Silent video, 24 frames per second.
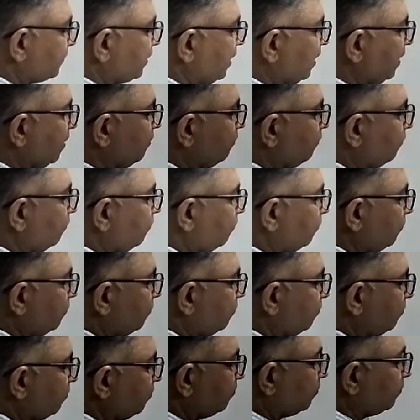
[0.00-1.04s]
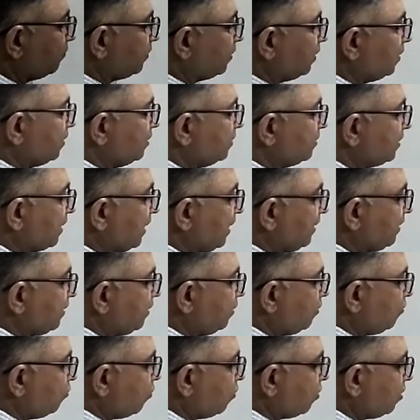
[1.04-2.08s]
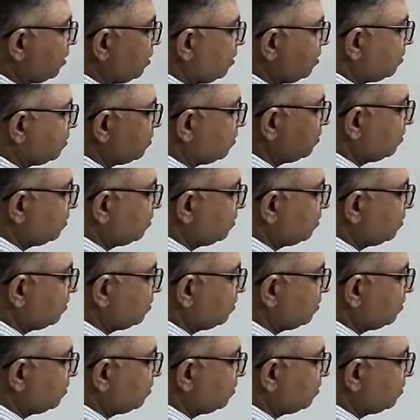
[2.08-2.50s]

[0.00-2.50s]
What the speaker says: And in cyclic order,